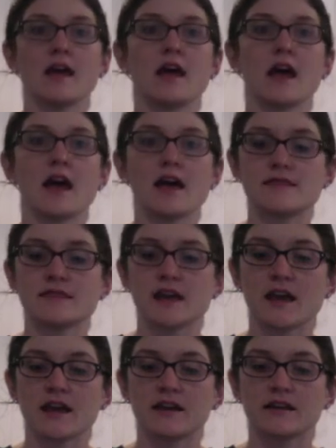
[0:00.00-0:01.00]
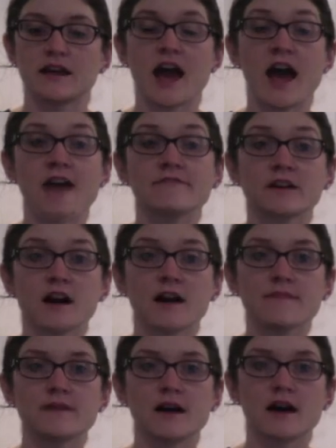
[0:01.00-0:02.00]
And then half a
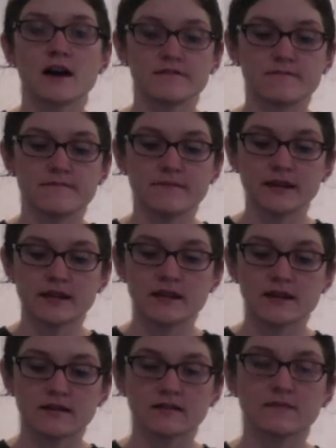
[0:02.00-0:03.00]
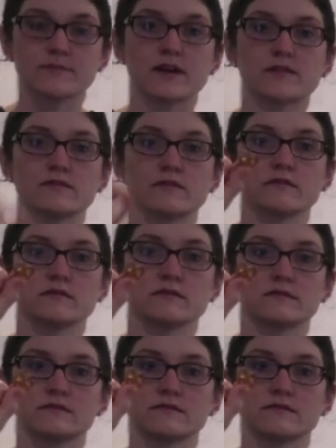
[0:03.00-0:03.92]
cup of mini pretzels.